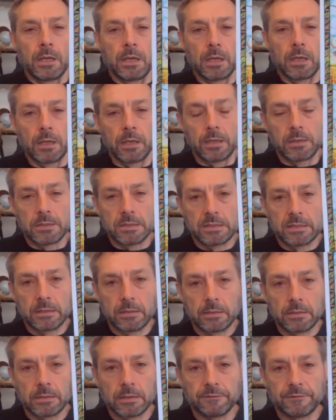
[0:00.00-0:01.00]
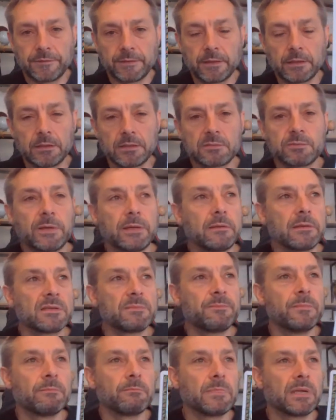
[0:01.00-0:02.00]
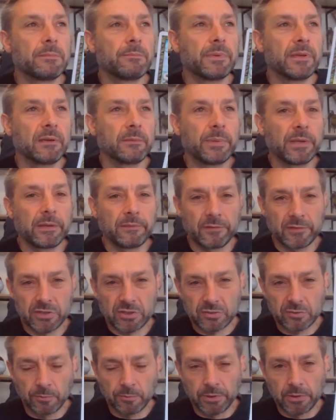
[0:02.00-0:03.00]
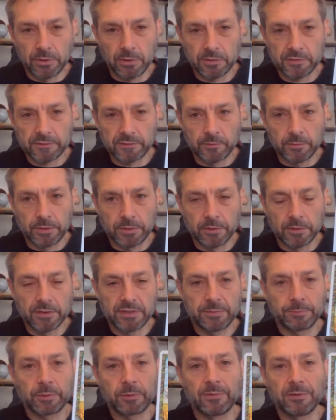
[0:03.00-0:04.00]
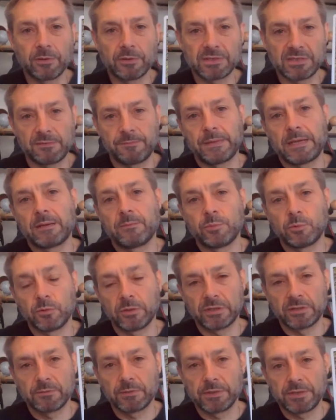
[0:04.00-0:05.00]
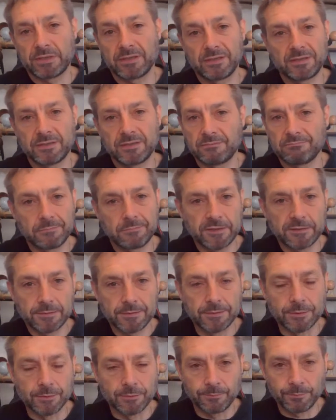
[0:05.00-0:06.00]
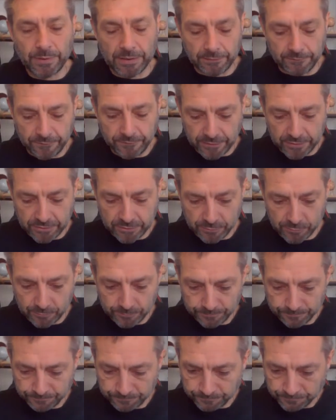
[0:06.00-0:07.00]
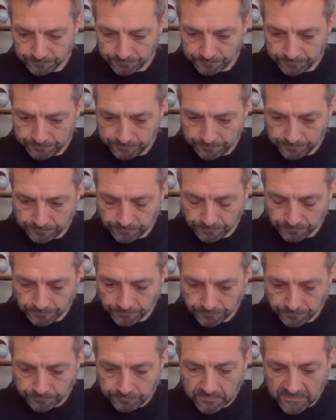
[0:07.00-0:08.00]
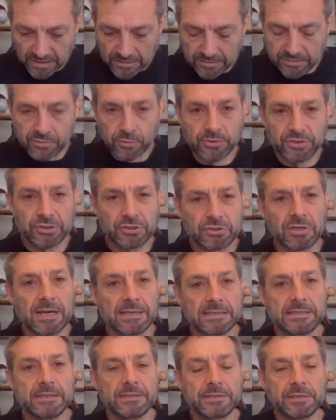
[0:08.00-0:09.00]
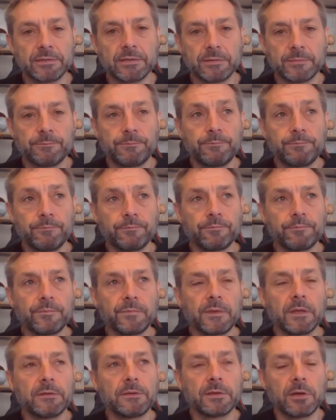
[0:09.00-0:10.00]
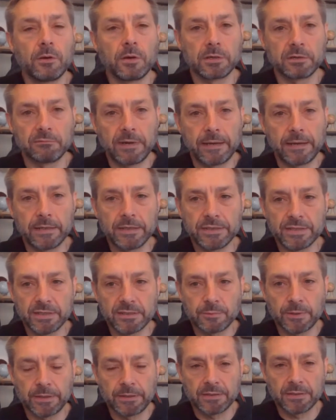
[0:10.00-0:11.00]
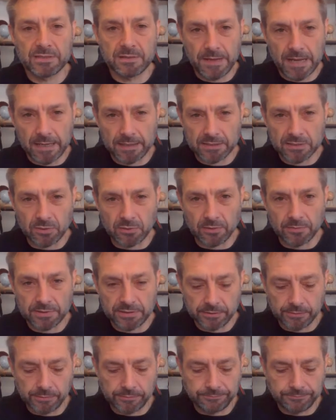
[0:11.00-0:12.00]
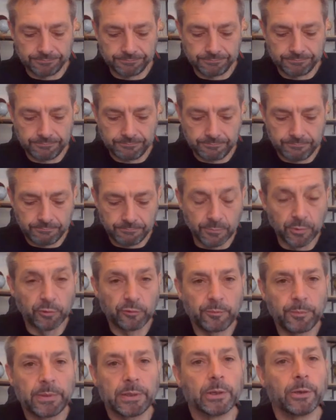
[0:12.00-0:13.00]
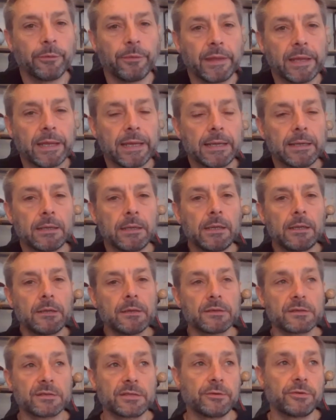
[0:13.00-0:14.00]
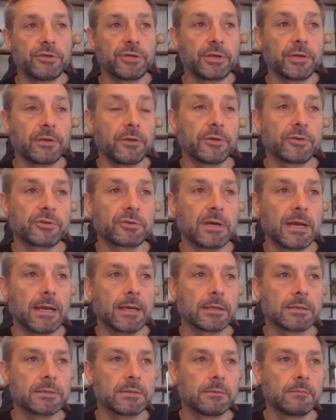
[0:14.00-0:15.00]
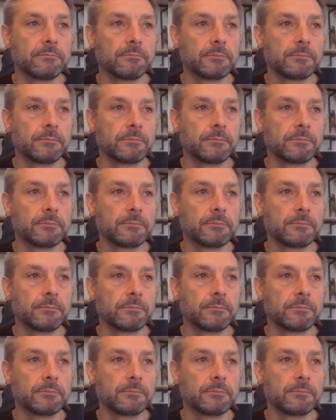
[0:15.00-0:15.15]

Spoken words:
And I feel as well there's maybe a bit of a stubbornness from her. She probably likes the bad boys, which is just not beneficial. She's always attracted to the darker energies, where it's about time to move beyond that so she can attract